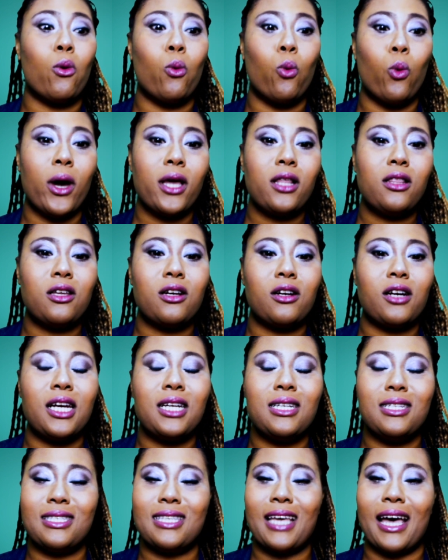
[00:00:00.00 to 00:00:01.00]
whether
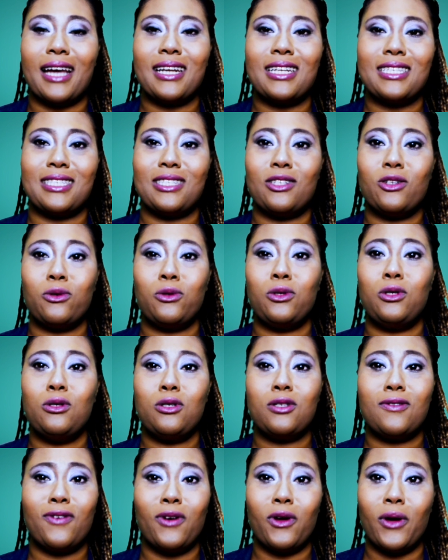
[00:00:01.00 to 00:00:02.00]
InDesign is still
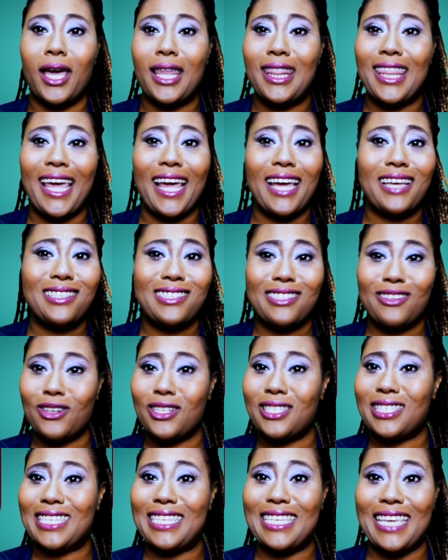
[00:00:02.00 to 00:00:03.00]
useful, and the answer
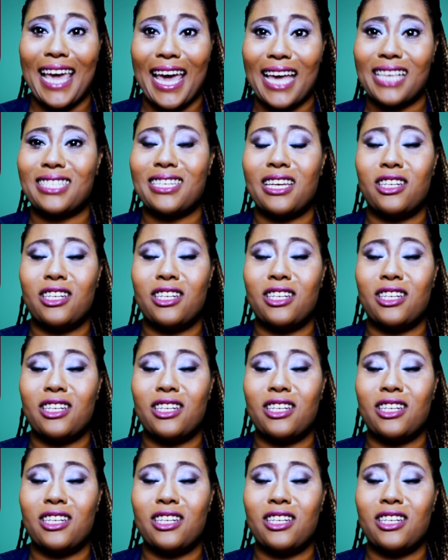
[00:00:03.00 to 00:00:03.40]
is yes.